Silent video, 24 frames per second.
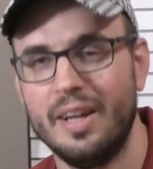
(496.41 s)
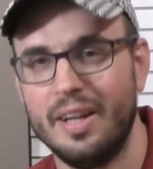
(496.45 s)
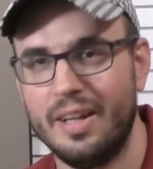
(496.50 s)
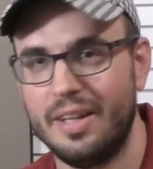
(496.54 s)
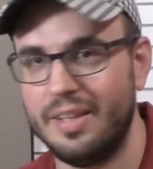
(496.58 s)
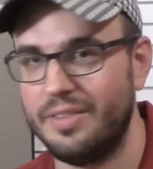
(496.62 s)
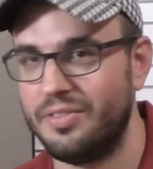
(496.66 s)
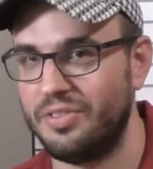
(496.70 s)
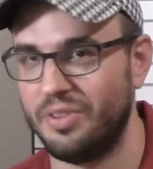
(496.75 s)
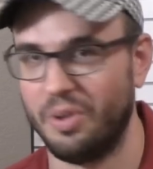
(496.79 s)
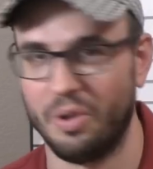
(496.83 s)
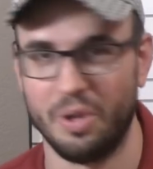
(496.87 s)

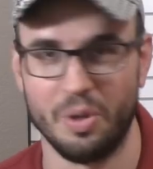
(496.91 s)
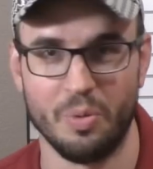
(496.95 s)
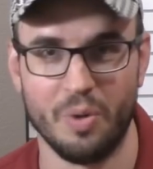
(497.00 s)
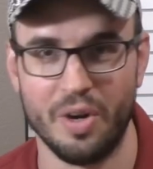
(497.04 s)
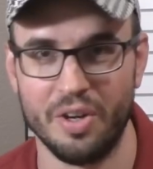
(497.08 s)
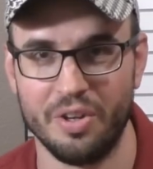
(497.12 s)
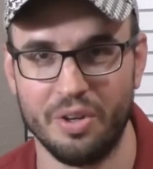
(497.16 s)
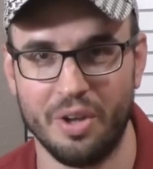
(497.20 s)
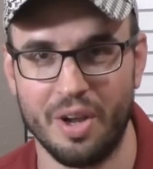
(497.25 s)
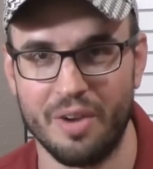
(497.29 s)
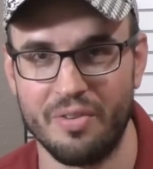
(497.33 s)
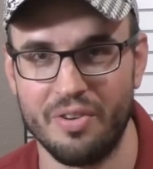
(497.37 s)
it's the only
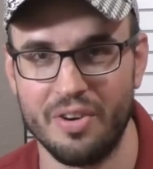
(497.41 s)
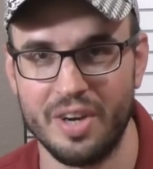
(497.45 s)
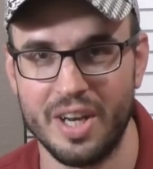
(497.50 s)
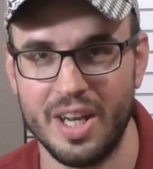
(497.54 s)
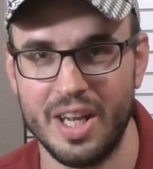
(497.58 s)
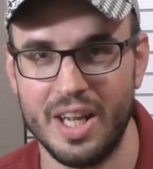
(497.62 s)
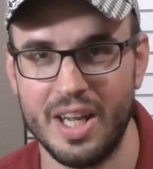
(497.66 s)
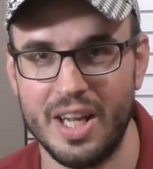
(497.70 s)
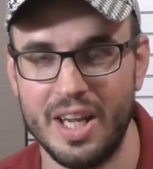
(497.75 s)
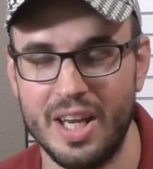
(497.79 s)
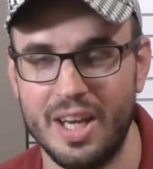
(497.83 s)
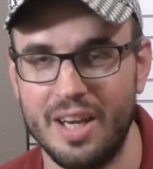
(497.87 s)
one you'll ever
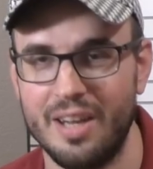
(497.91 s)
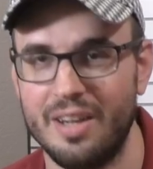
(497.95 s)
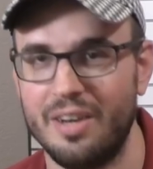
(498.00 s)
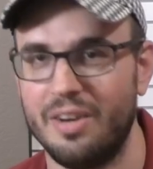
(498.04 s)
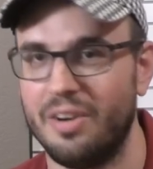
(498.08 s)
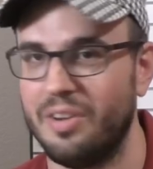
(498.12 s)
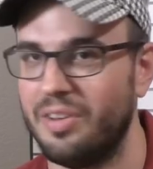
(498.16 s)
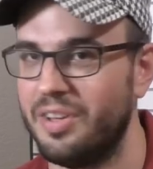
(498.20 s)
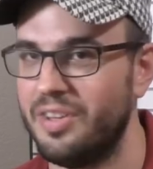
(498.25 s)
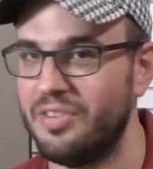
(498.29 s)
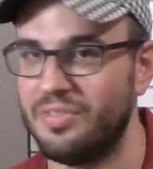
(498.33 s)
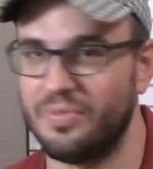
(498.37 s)
need,
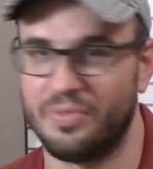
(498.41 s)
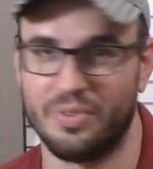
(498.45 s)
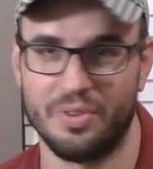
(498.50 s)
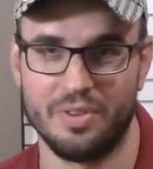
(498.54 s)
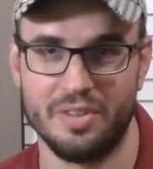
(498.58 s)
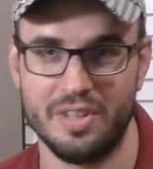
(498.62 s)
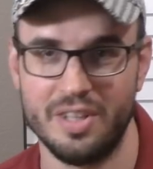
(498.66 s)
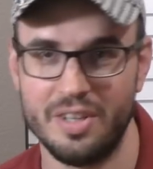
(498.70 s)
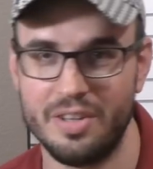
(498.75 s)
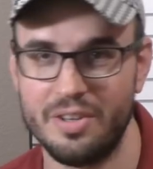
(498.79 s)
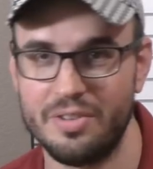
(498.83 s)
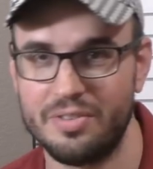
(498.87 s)
or at least for
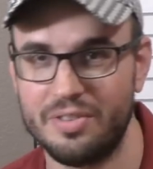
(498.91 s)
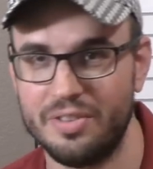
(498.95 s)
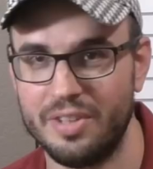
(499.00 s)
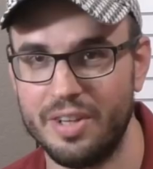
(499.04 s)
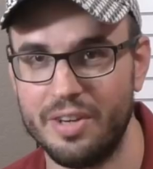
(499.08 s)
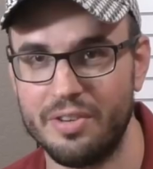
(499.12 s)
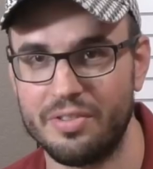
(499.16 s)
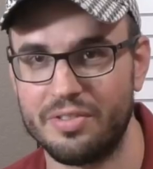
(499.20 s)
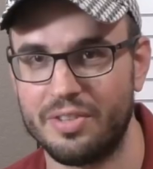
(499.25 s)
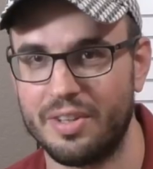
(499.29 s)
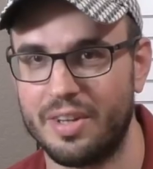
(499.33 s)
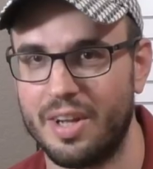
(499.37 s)
years and
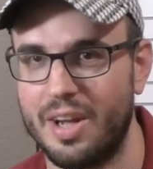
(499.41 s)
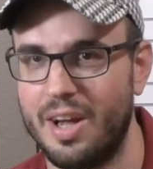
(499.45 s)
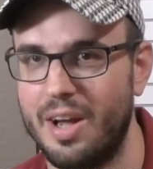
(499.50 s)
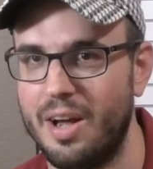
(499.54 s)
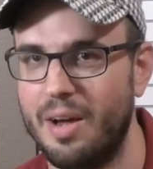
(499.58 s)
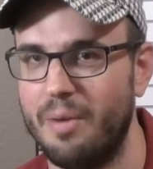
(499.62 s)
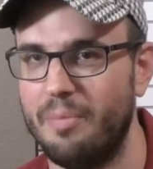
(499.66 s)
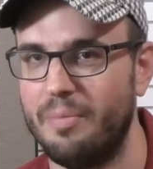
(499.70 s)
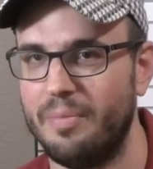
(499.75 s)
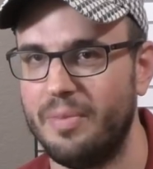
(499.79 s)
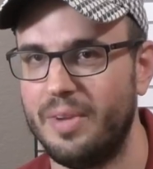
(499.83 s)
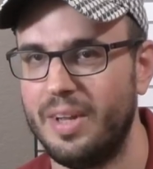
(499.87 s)
years to
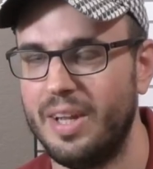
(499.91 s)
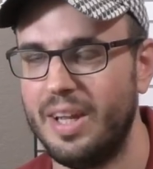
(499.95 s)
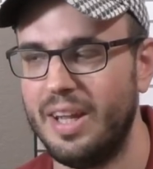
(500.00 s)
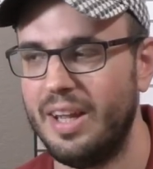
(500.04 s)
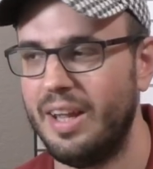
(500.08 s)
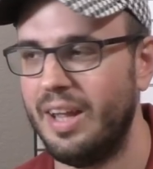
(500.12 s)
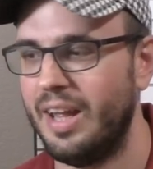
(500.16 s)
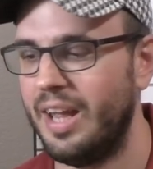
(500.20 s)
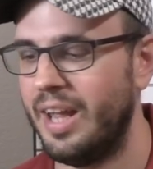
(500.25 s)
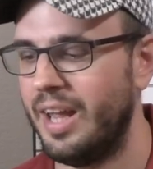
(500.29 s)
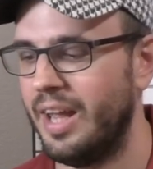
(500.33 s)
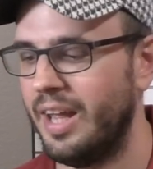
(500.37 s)
come,
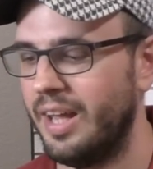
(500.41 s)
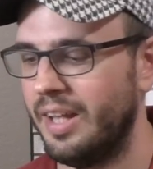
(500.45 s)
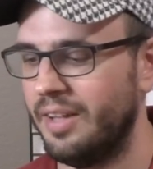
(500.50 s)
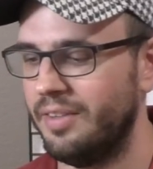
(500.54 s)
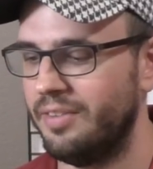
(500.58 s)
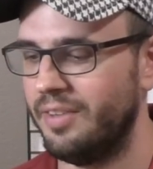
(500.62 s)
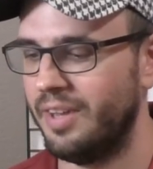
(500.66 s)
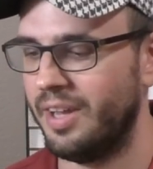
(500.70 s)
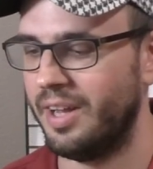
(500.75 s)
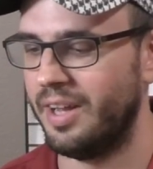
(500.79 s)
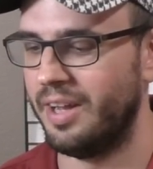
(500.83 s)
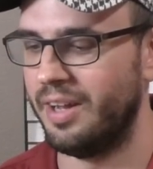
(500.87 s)

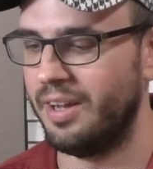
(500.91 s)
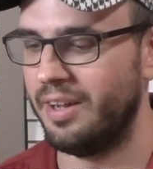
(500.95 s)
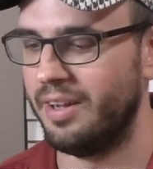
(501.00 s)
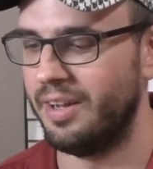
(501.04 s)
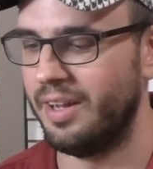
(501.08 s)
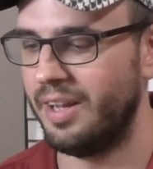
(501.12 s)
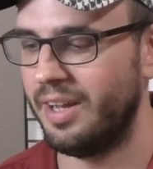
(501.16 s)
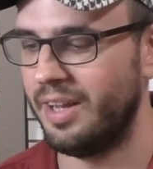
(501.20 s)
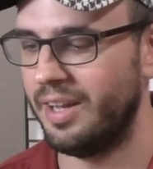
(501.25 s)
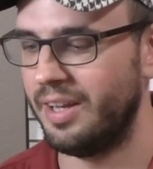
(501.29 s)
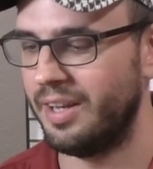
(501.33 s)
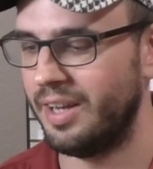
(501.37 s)
and
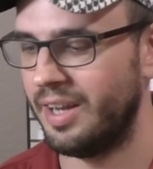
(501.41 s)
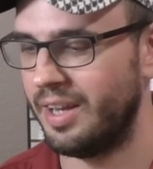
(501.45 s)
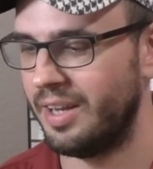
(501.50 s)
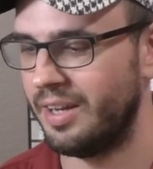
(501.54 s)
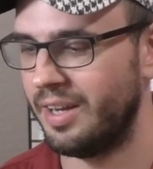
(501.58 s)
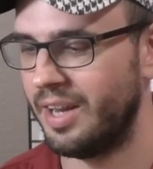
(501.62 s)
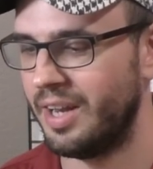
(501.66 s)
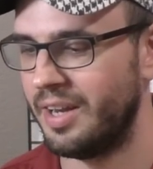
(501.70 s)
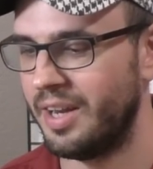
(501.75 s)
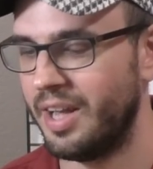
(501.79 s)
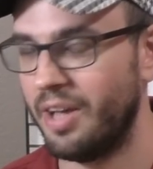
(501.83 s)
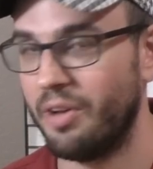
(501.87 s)

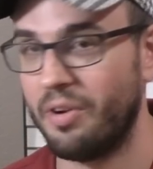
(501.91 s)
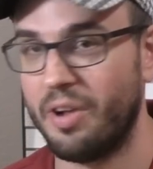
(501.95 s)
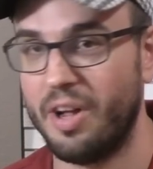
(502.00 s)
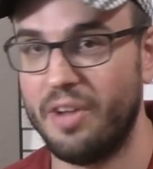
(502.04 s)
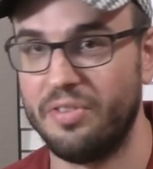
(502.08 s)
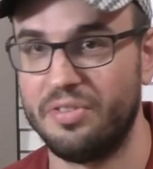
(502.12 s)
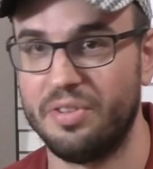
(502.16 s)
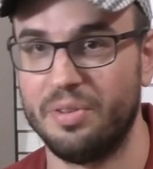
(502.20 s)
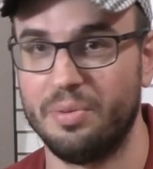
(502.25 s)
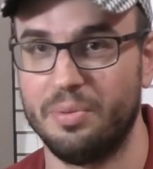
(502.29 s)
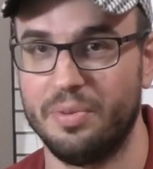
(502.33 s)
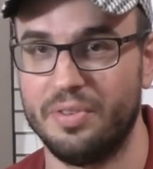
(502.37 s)
held
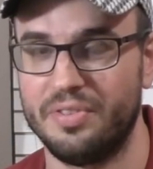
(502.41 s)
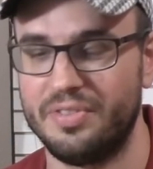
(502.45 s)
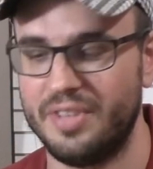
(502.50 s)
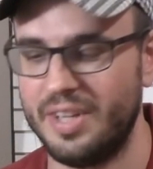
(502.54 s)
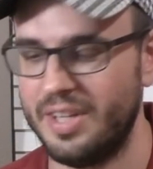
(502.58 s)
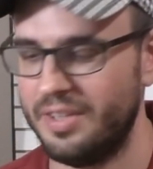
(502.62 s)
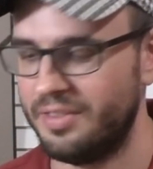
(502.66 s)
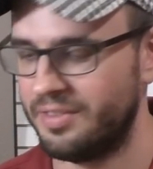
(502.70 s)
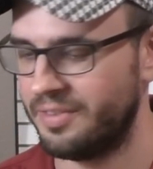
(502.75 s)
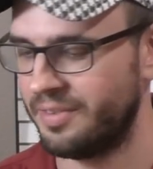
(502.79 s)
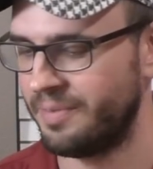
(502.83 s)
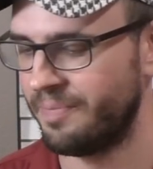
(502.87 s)
on to
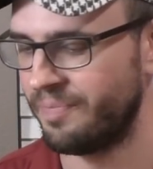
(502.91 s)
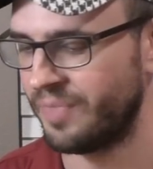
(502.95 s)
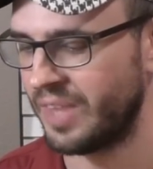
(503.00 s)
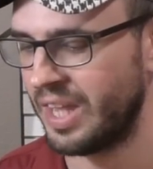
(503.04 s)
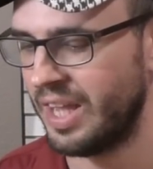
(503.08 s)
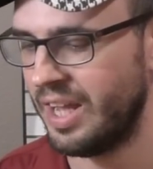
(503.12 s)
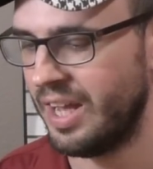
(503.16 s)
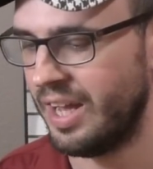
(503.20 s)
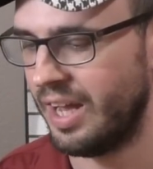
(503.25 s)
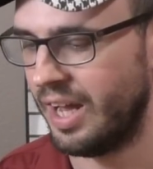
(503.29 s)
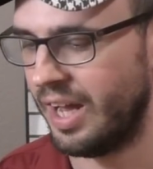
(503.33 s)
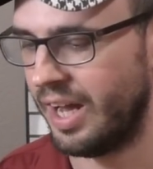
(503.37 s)
receipts.
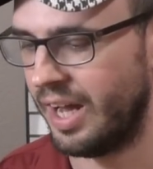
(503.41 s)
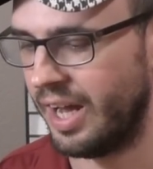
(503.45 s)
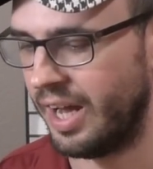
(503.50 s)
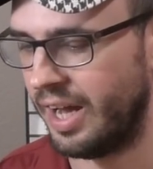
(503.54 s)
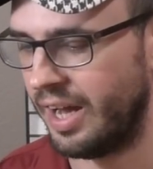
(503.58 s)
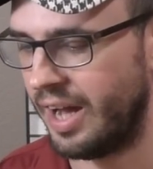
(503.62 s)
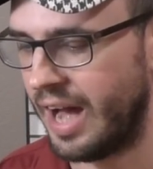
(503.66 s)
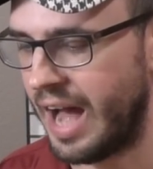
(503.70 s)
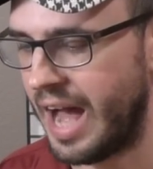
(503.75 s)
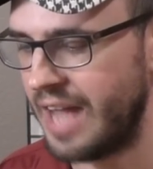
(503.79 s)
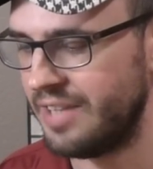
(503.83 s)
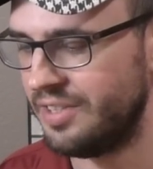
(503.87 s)

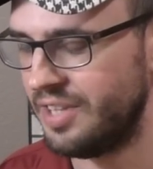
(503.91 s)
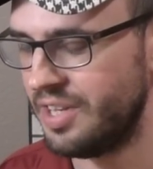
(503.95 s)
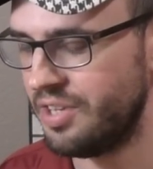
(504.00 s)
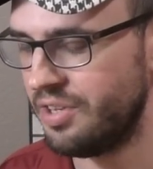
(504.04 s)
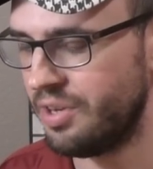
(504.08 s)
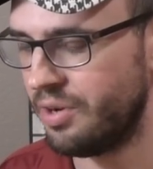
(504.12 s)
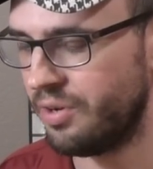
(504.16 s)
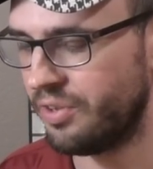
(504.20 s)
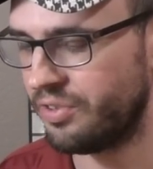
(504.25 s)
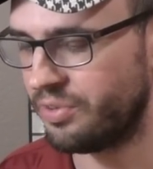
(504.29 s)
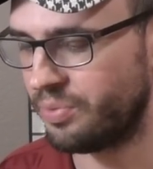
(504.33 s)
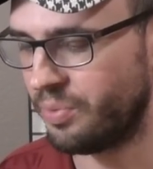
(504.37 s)
I did
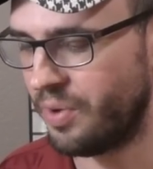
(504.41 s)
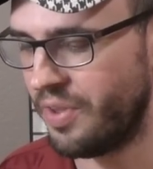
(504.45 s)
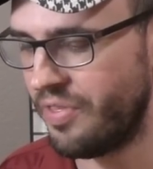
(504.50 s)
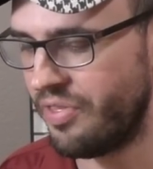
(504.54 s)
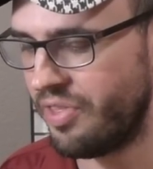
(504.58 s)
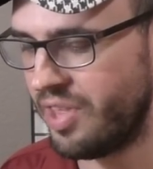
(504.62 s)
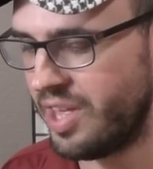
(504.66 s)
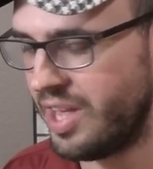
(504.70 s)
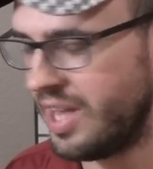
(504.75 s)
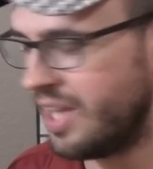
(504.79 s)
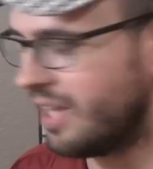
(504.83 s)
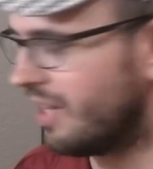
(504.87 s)
notice
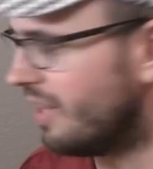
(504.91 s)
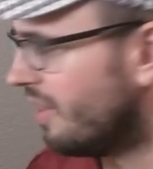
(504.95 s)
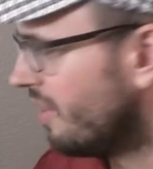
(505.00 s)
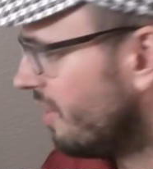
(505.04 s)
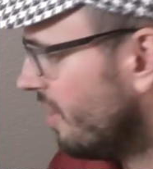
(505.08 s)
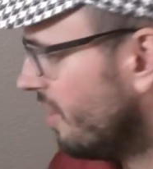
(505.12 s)
one thing: